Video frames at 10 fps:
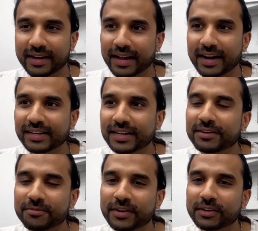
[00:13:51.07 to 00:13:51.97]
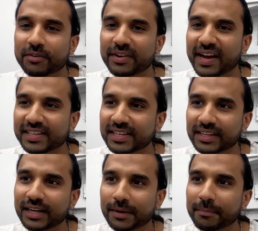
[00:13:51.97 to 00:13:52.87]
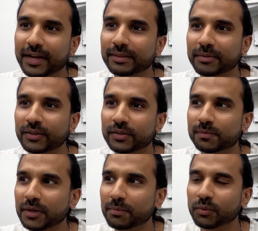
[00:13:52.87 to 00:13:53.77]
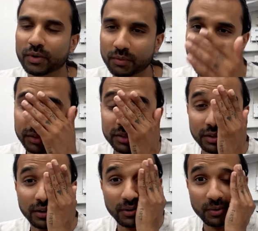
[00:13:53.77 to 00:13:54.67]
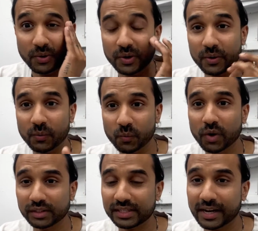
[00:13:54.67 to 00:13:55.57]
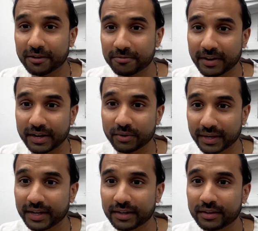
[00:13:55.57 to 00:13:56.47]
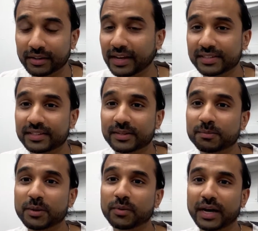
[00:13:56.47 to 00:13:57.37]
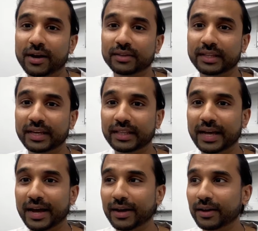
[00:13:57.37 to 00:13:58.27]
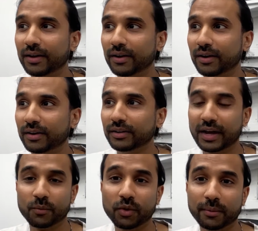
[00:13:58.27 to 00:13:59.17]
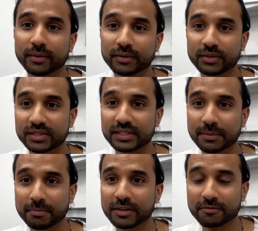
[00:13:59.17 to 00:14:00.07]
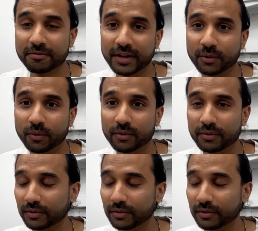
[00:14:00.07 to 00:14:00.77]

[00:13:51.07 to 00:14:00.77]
I did think of it as a clickbait, because people will want to know, what did I fail in? Yes, there's people out there that want to see me fail.